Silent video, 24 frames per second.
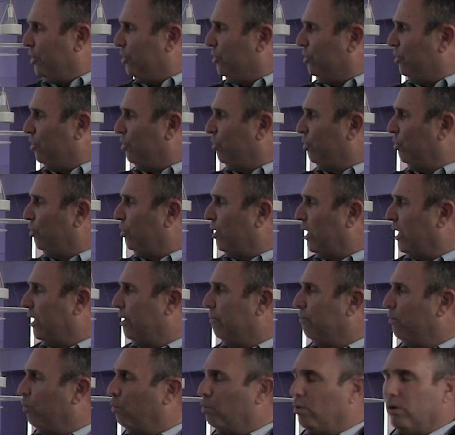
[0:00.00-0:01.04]
new
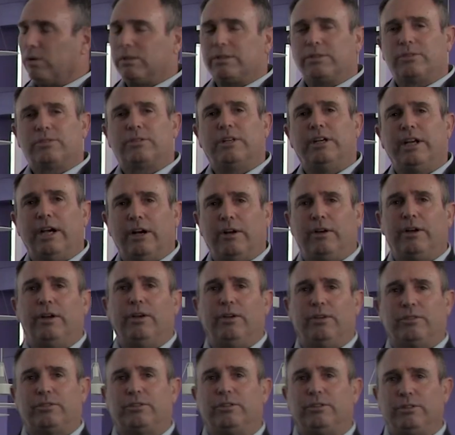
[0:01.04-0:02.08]
um, work
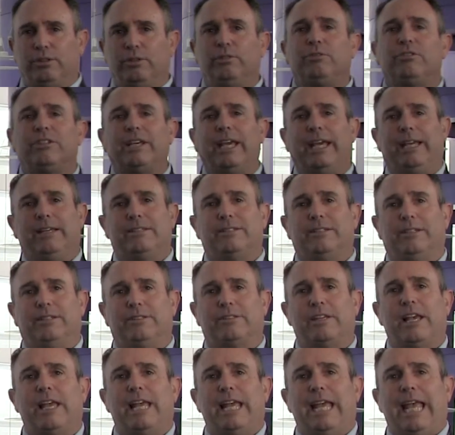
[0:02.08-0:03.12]
scenarios or use
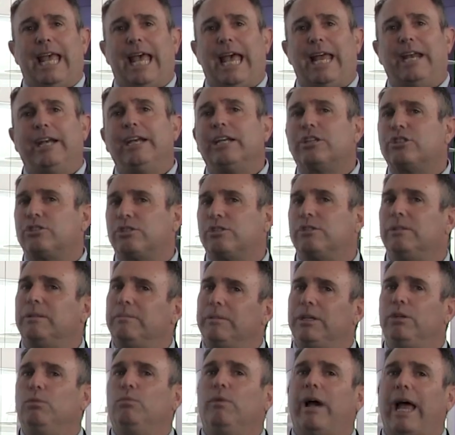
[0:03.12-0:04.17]
cases at an
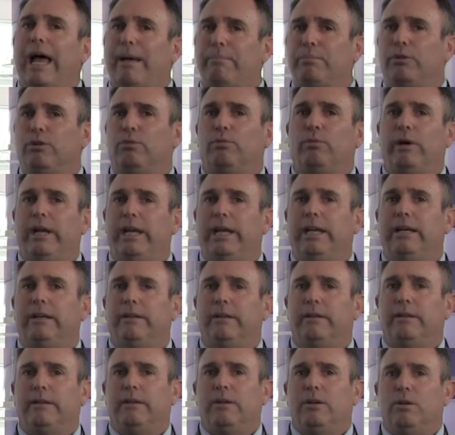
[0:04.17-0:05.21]
extremely rapid rate
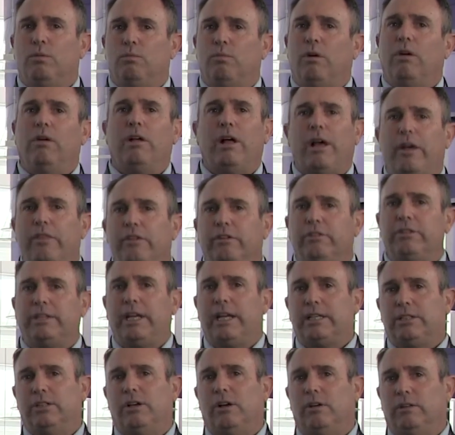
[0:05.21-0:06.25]
while other
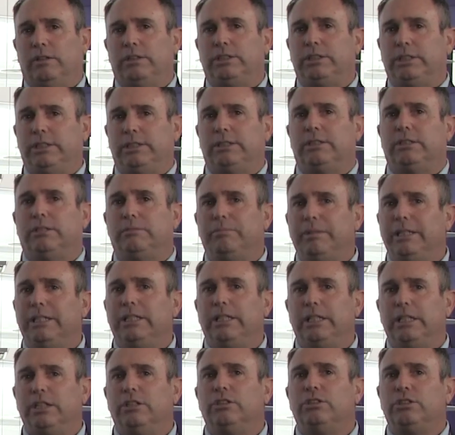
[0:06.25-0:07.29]
technologies that are being
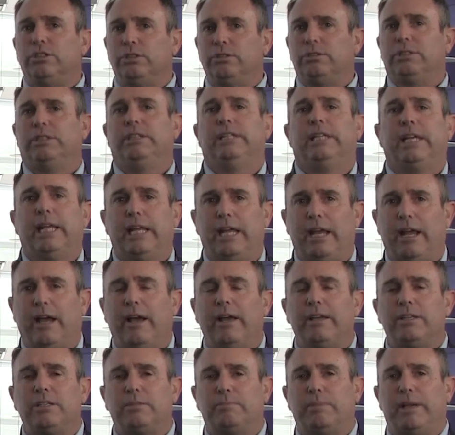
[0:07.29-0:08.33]
introduced in the
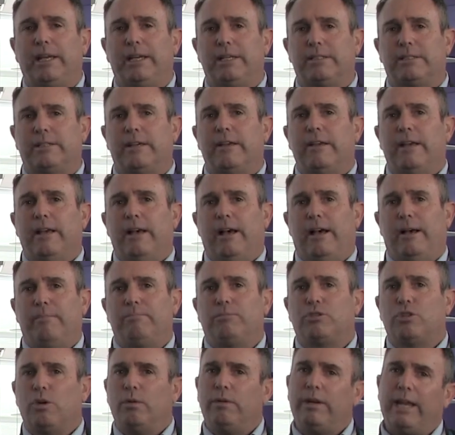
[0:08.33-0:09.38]
AI space
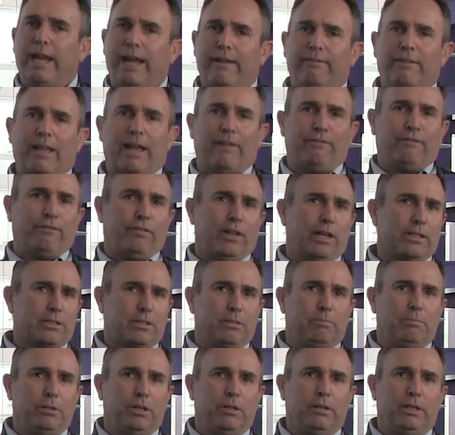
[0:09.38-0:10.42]
um, don't have that
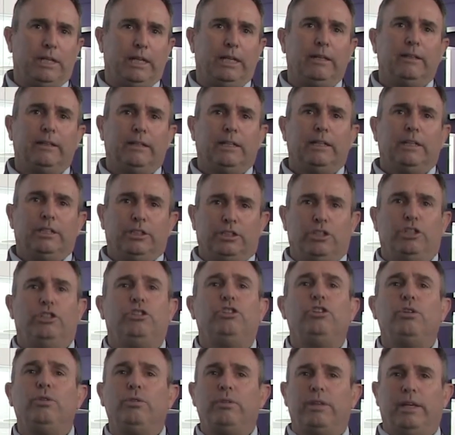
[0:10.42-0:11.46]
flexibility to
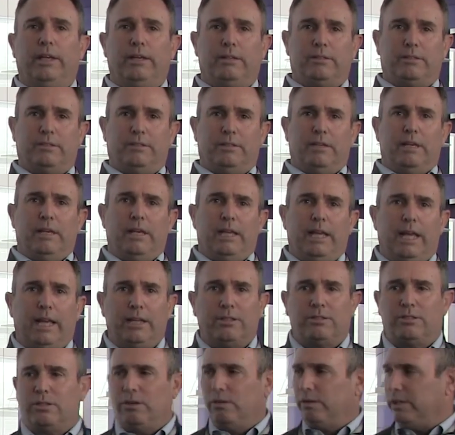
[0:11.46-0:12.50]
do this.
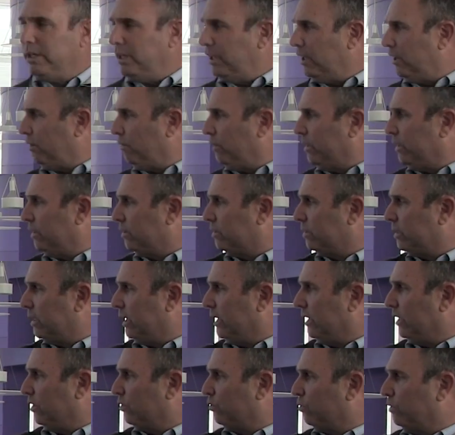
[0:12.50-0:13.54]
And so here what you're
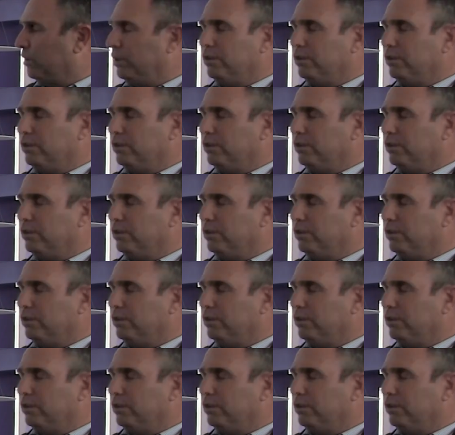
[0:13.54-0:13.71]
seeing is we're